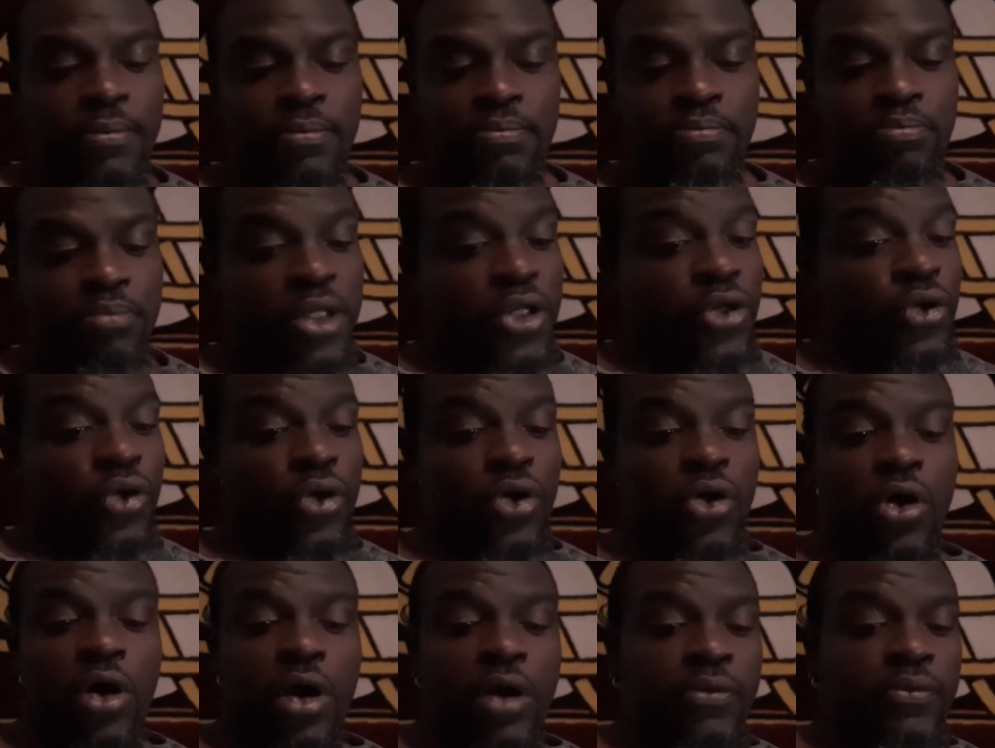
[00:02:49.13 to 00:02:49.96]
Bill
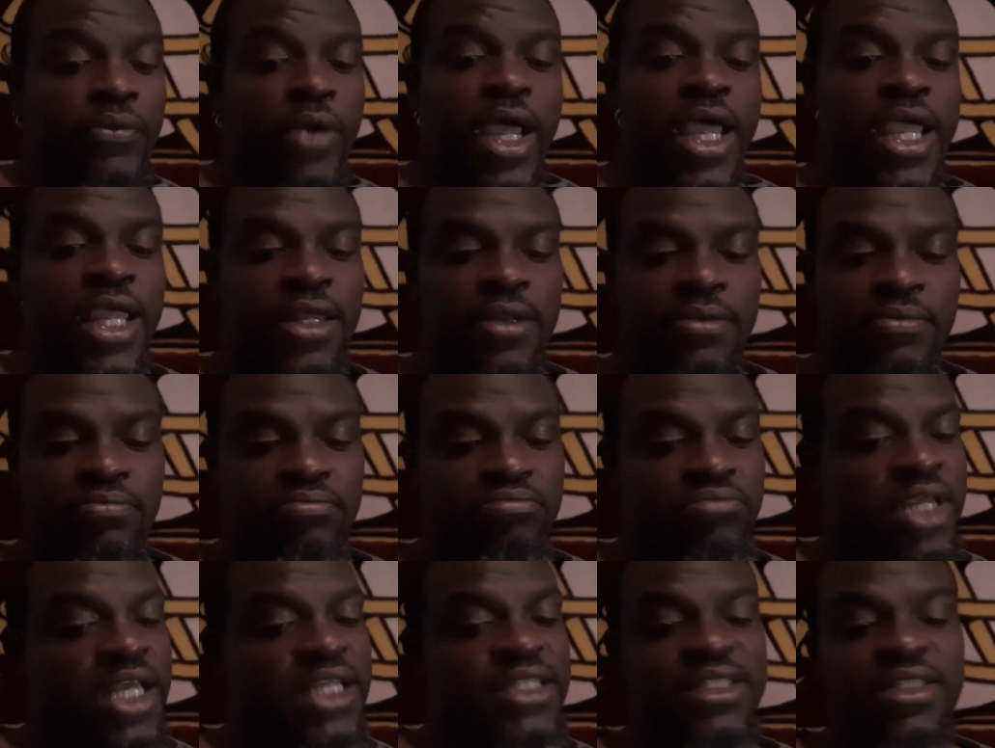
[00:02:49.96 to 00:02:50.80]
Cartwright.
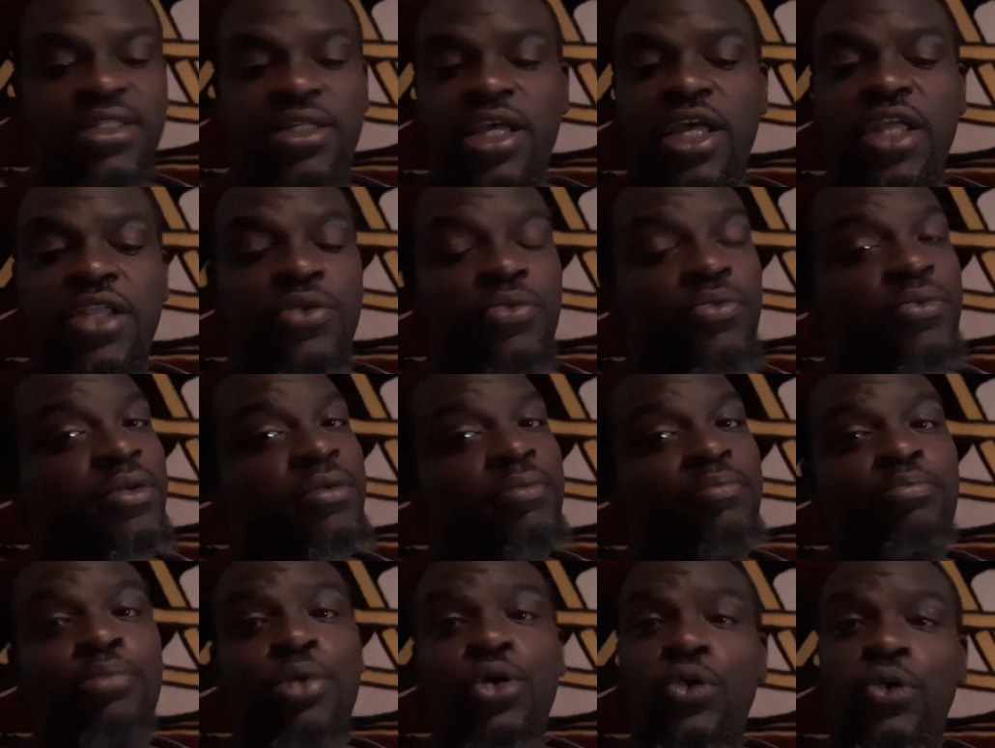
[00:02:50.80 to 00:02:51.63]
That's another one.
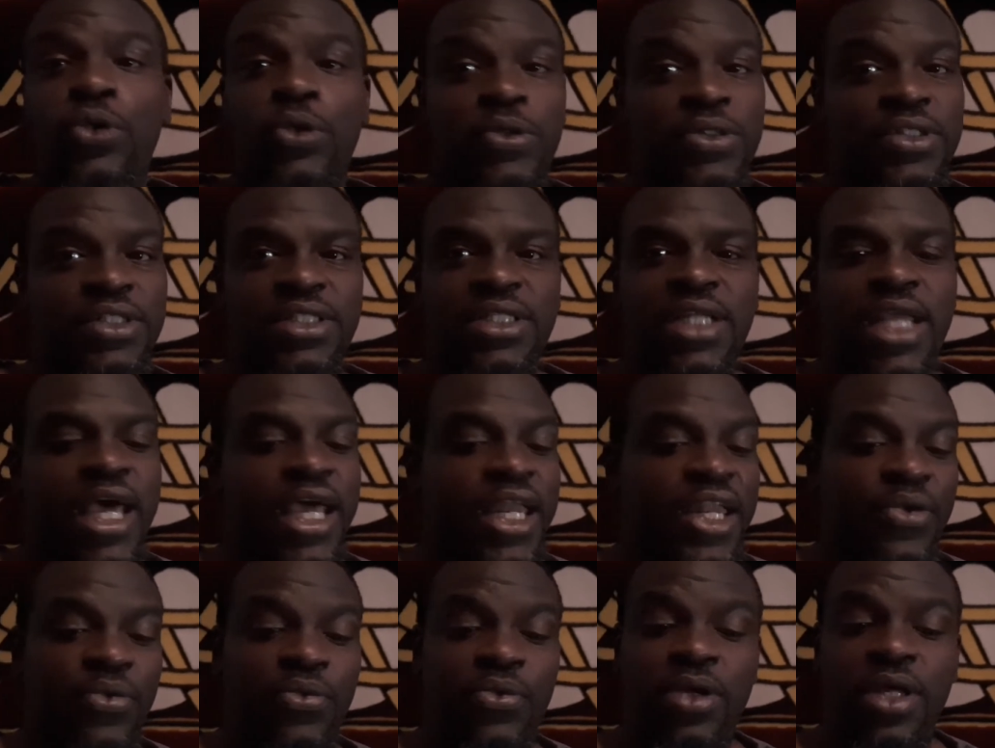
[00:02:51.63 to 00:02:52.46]
Bulls,
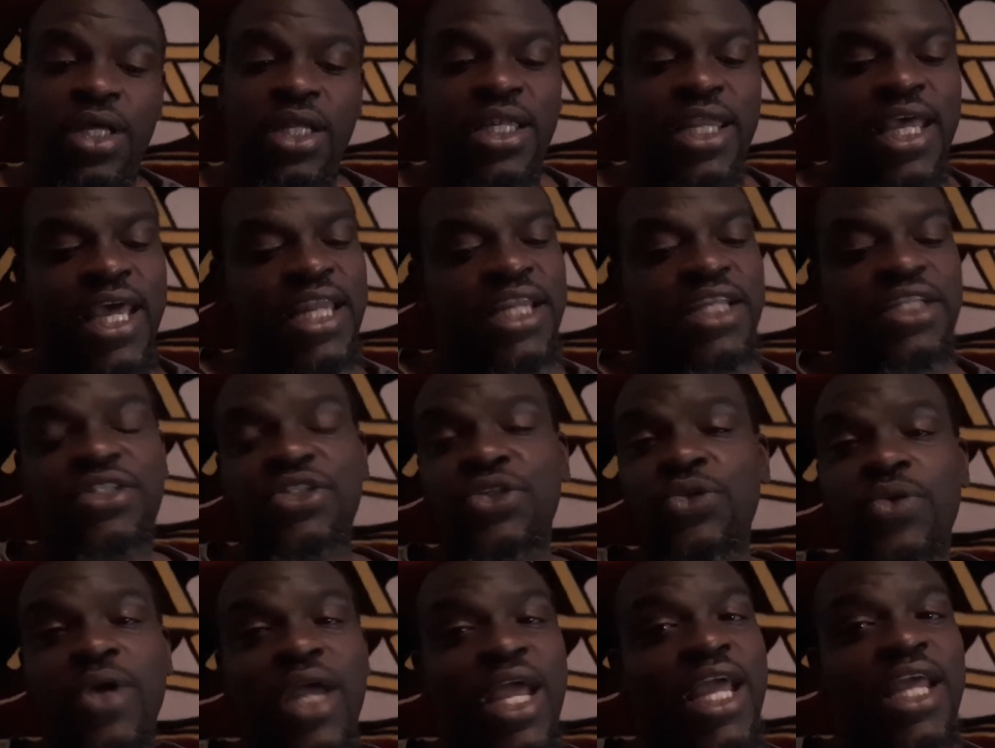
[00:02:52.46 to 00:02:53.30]
91,
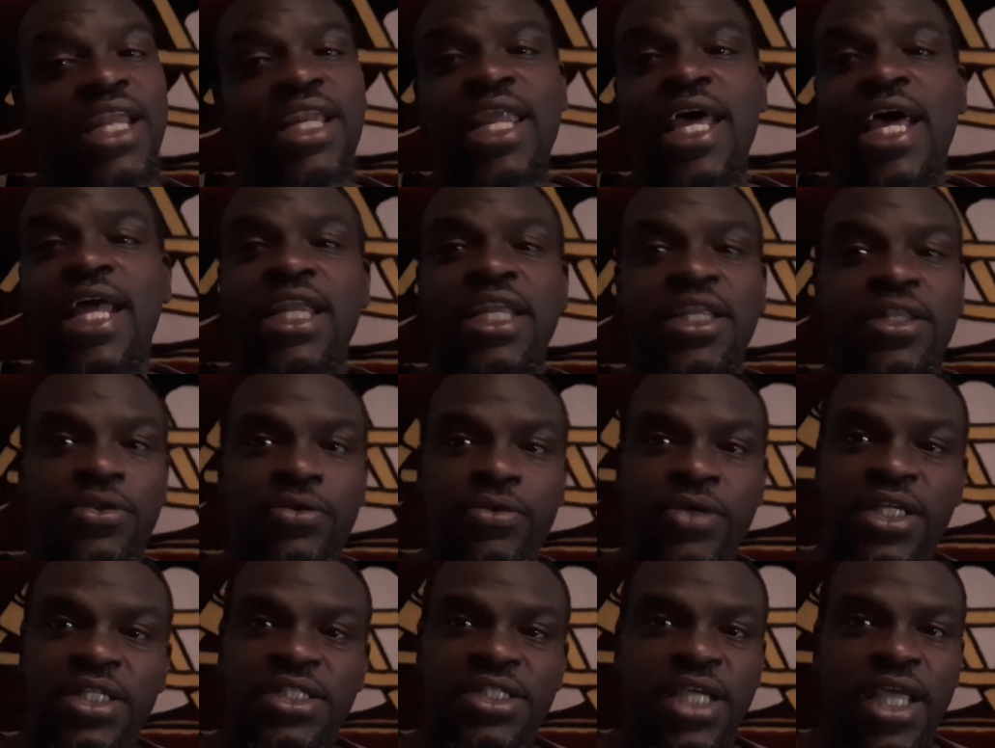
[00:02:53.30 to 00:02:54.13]
92, and
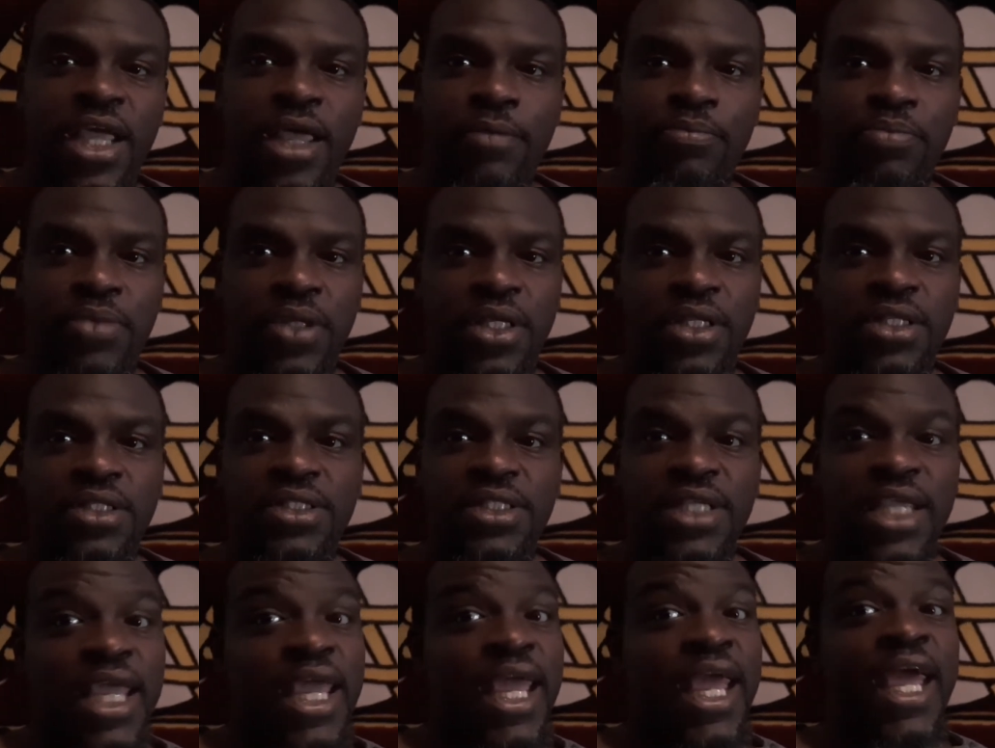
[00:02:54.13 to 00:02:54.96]
93 champions.
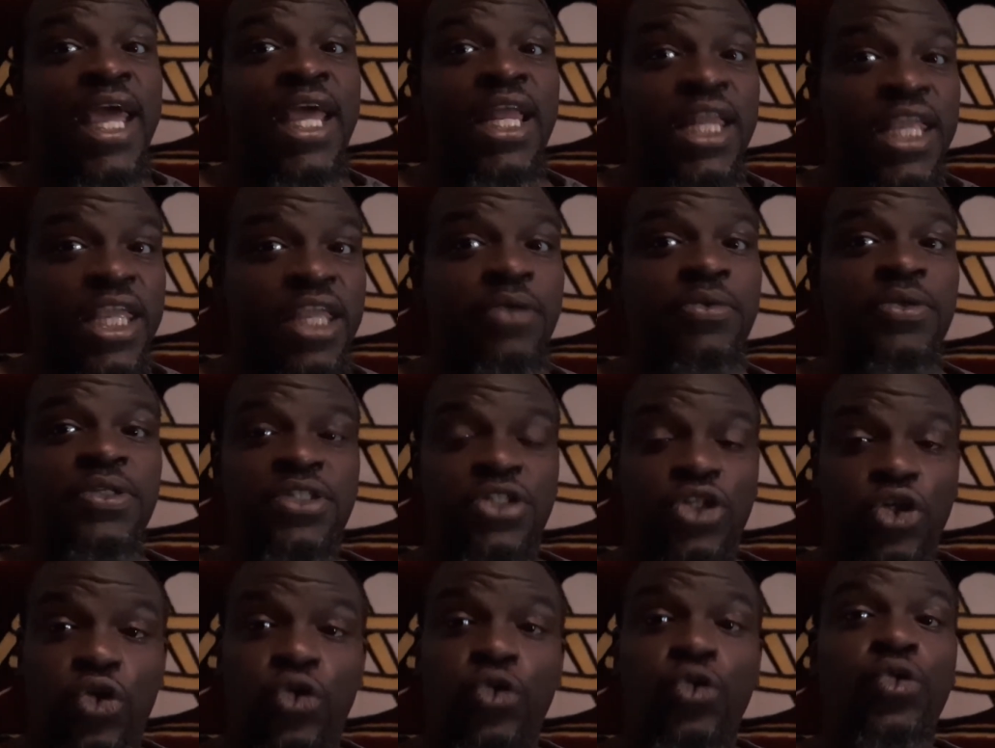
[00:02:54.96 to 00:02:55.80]
And he was
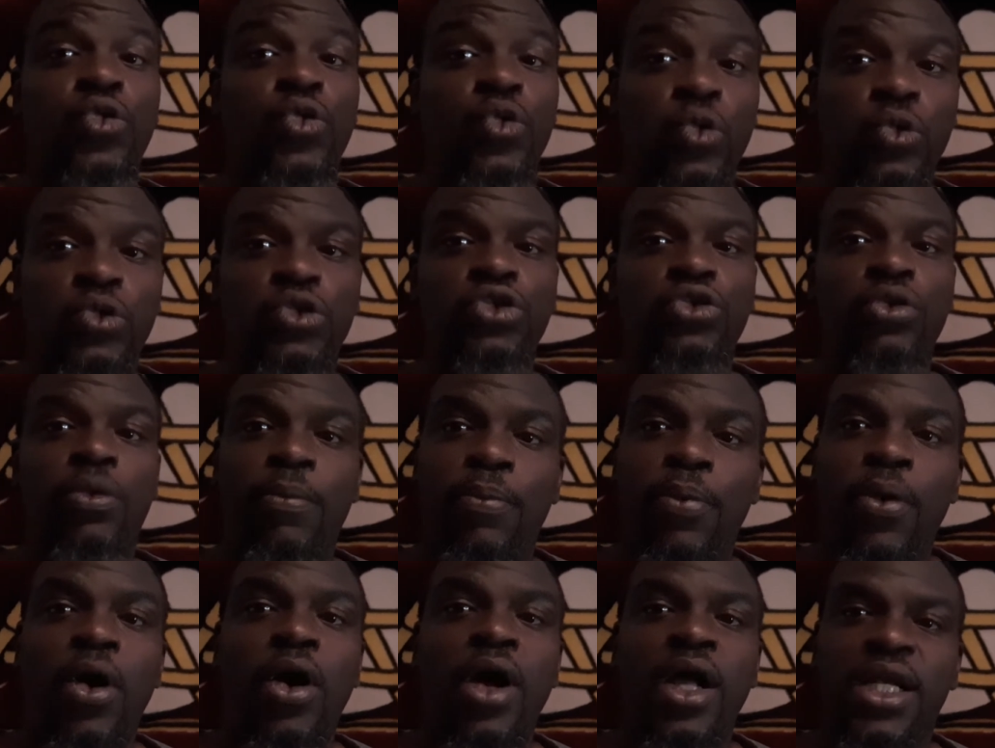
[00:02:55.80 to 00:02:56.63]
a crucial
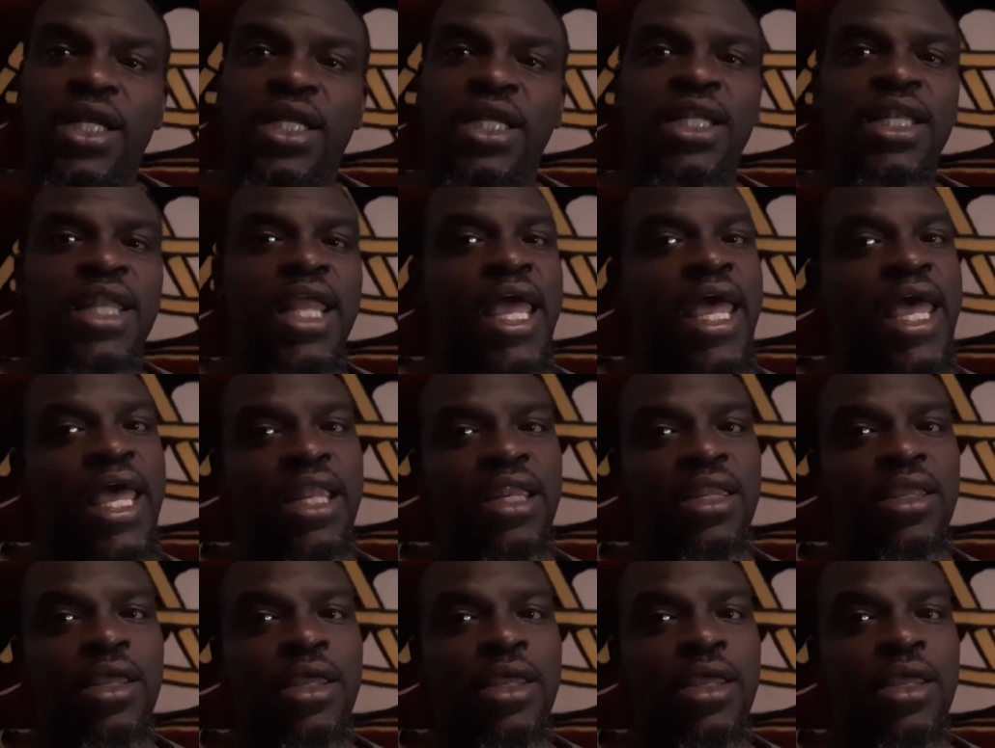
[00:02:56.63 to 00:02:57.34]
part in that.